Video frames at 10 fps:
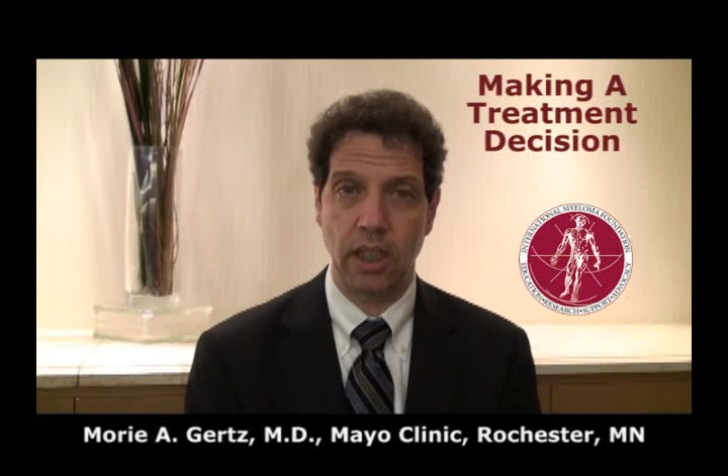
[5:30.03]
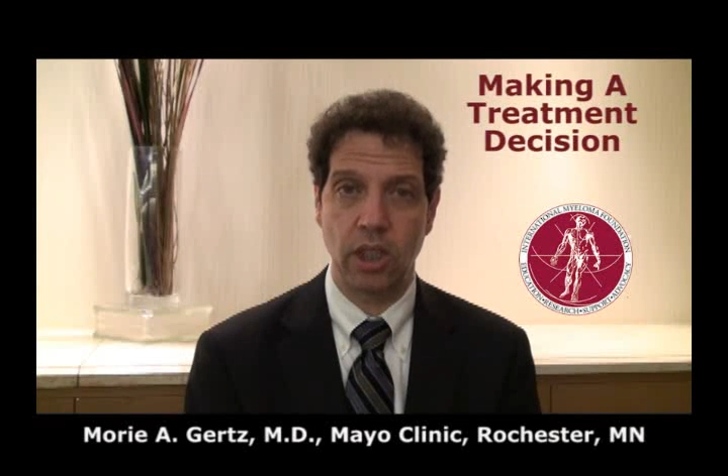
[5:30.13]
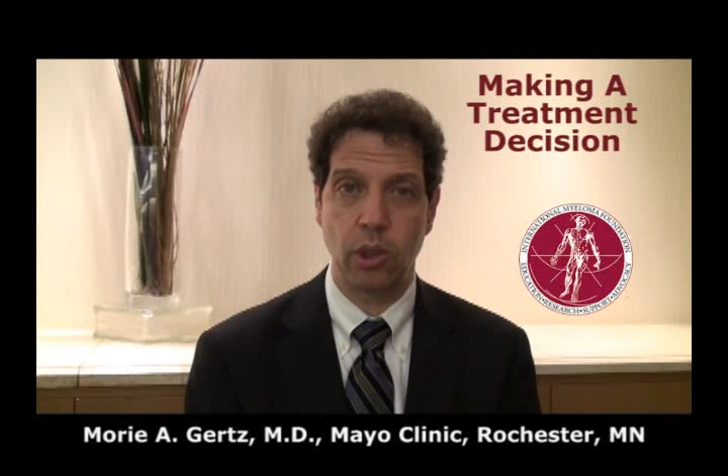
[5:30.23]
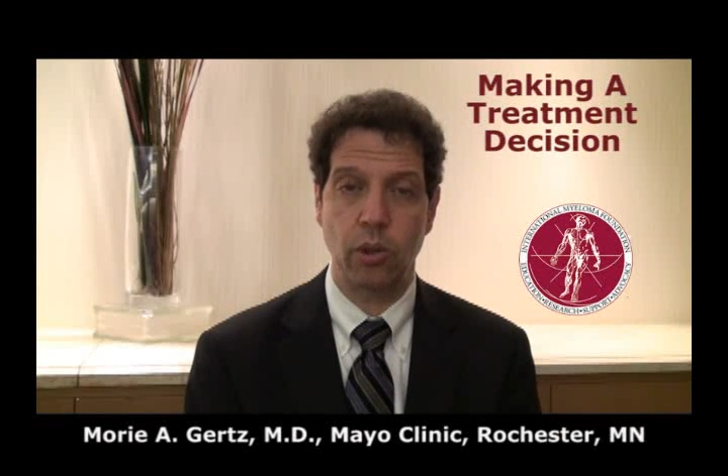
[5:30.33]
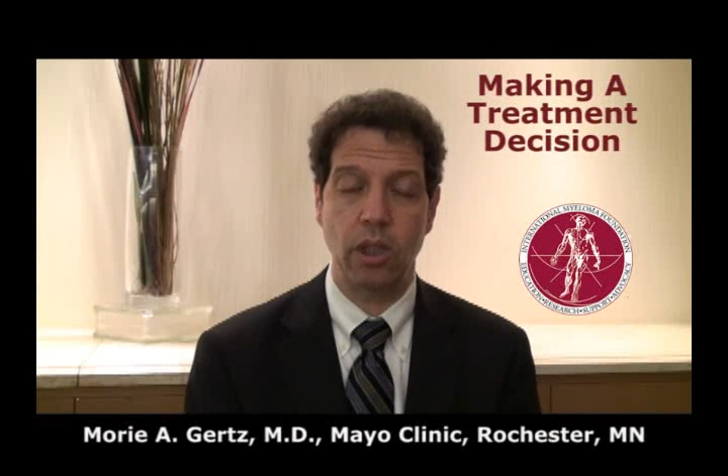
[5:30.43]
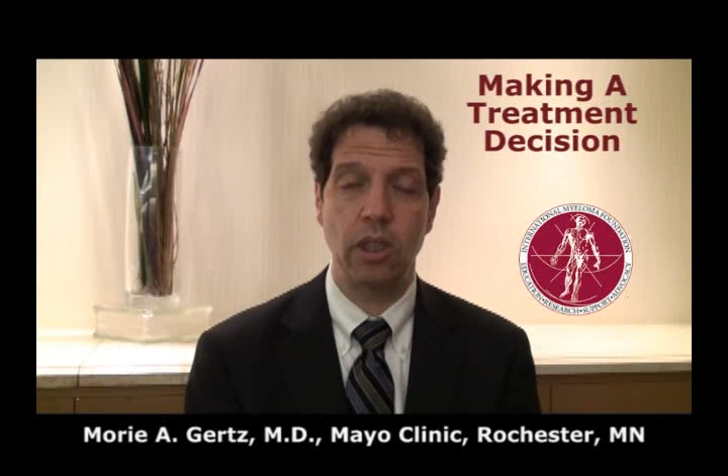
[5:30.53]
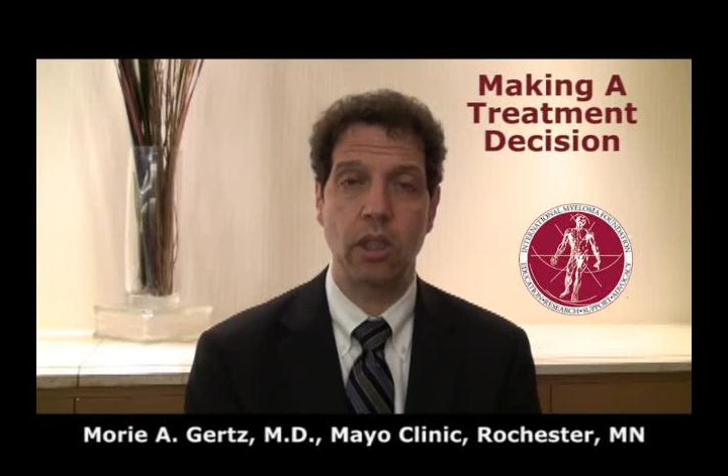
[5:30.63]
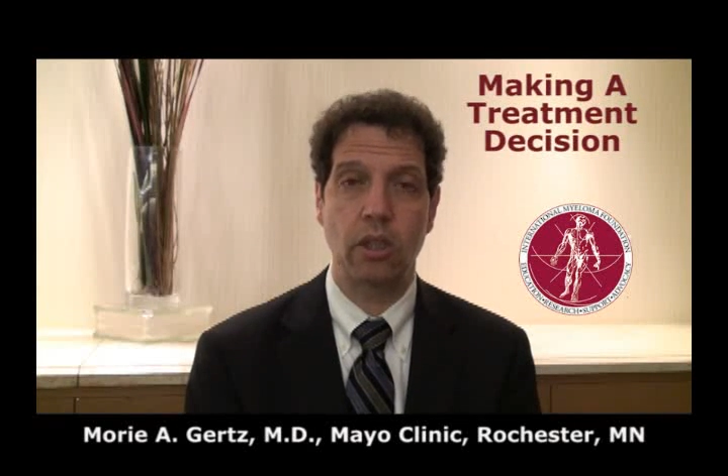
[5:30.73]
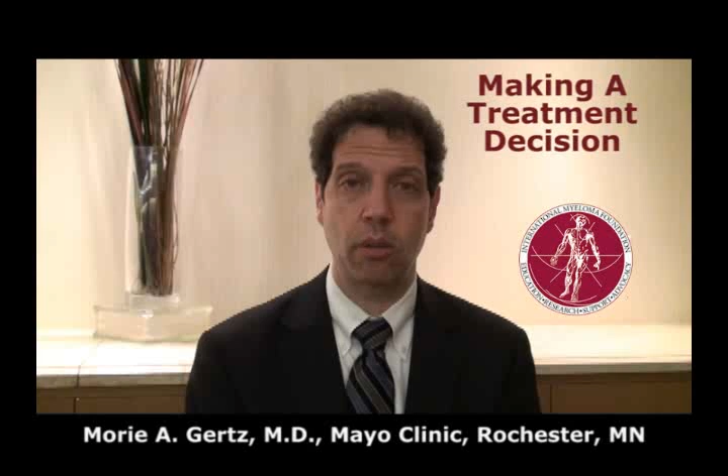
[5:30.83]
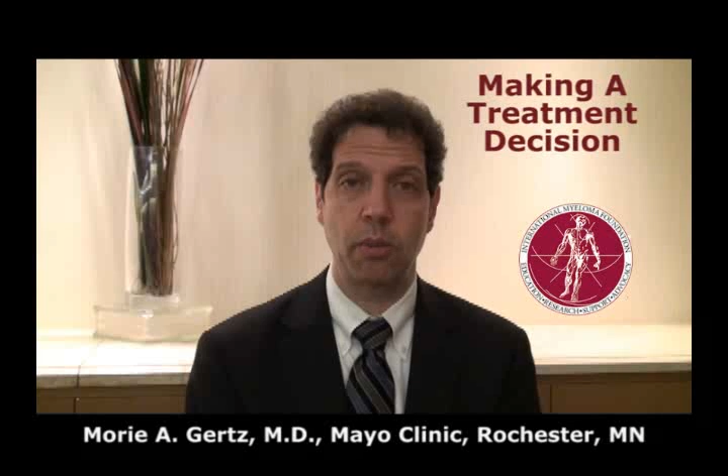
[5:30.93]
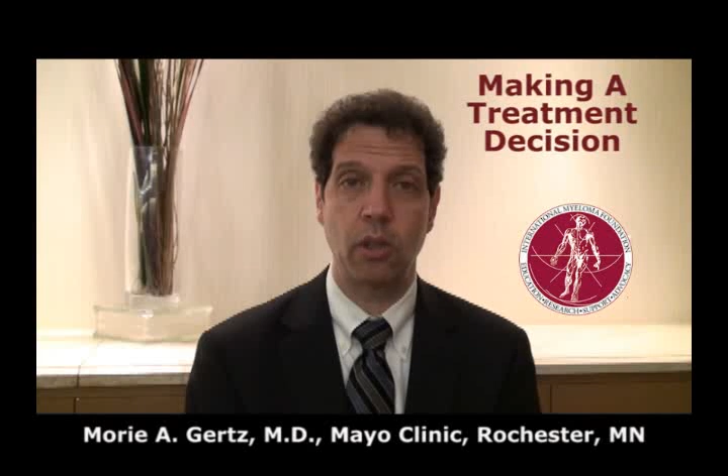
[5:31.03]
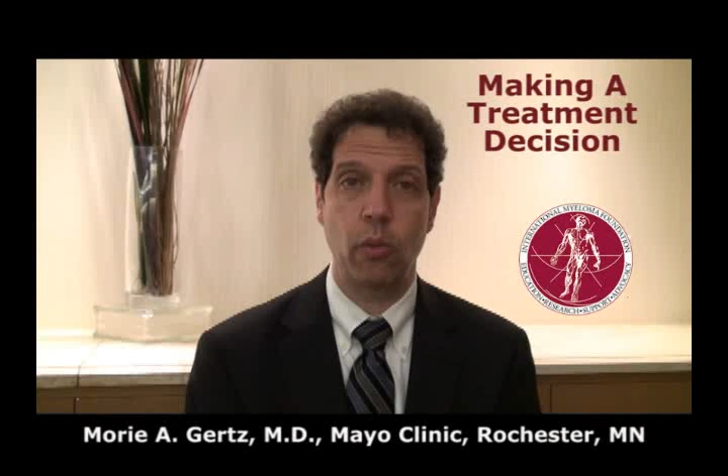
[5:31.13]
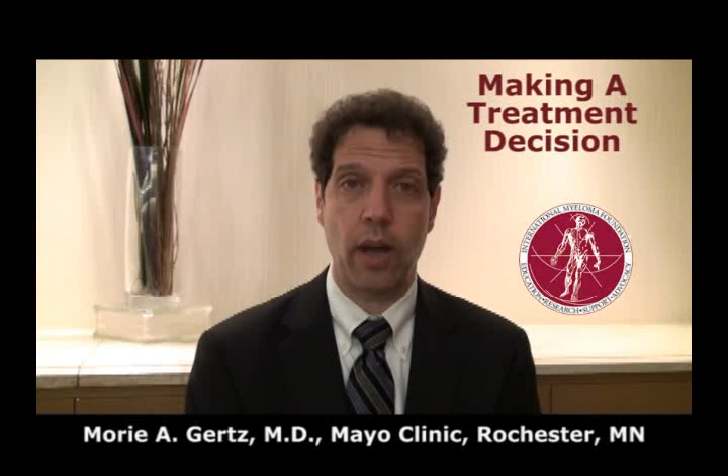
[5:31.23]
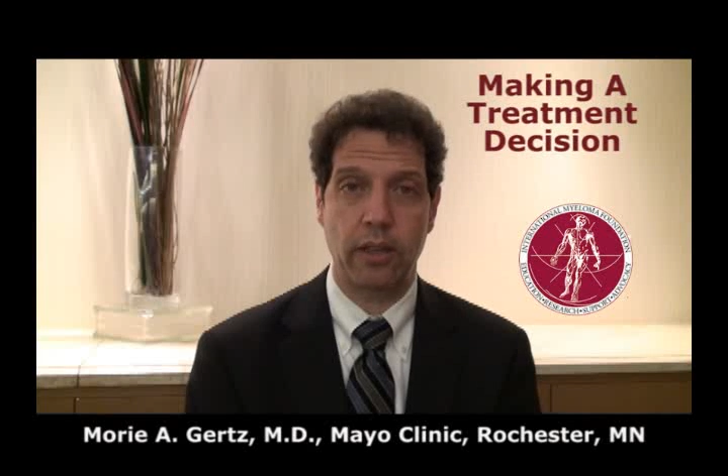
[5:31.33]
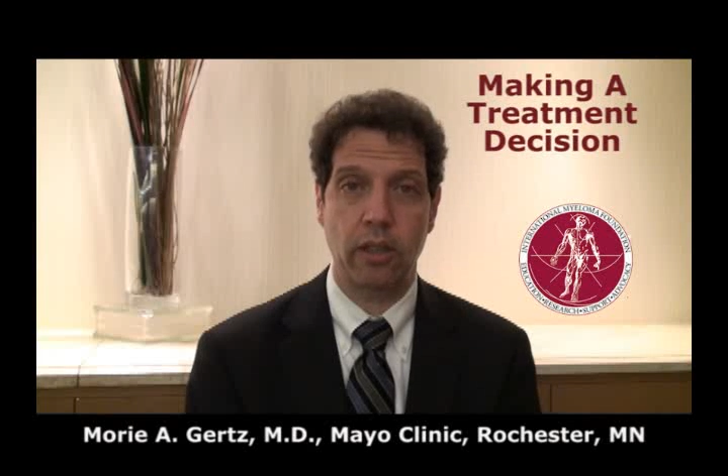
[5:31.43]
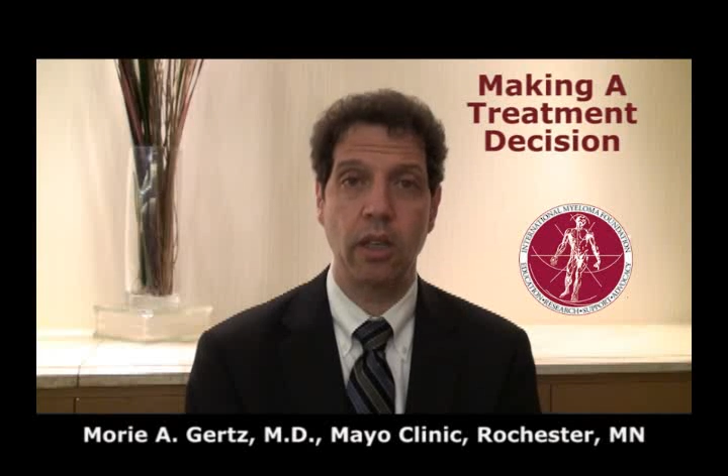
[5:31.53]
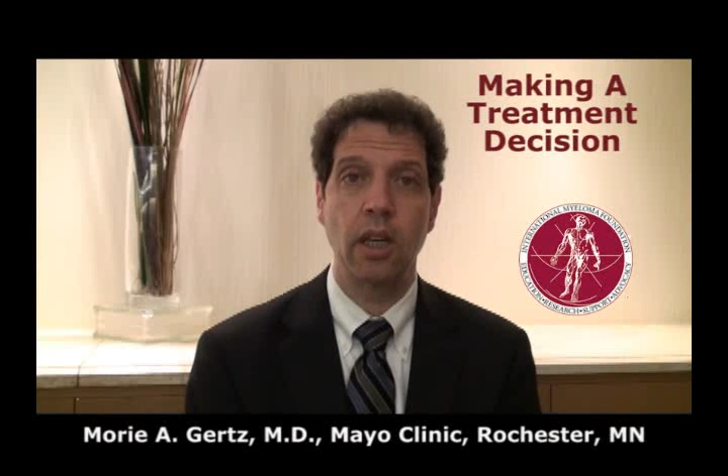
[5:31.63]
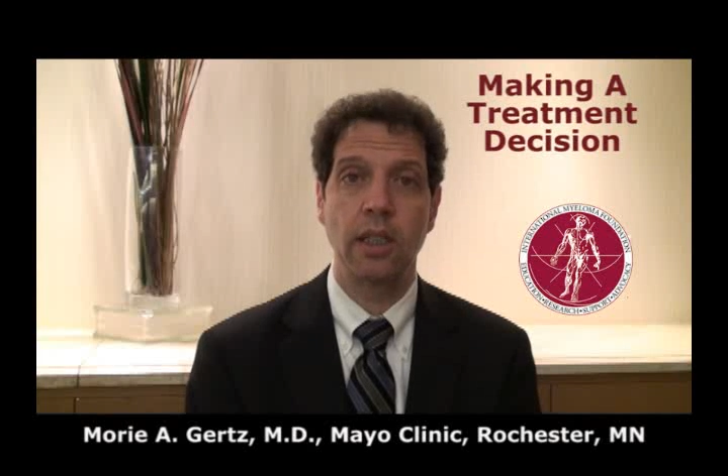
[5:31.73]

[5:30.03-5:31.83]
issues in determining whether